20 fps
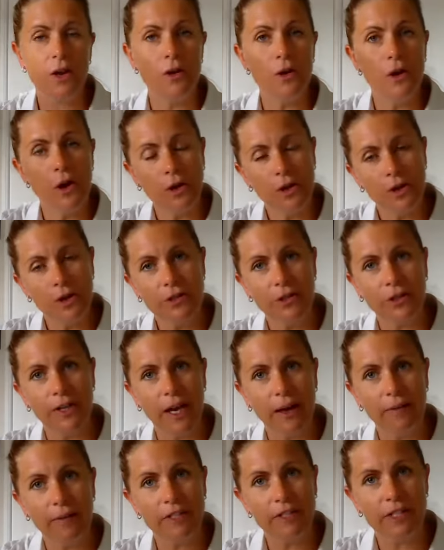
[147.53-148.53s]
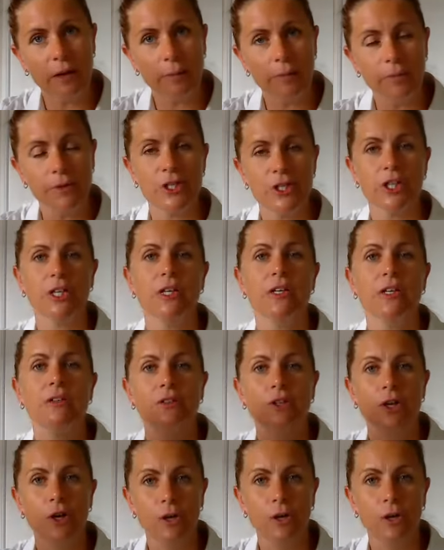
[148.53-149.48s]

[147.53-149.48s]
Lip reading: No, you don't have a temperature. No,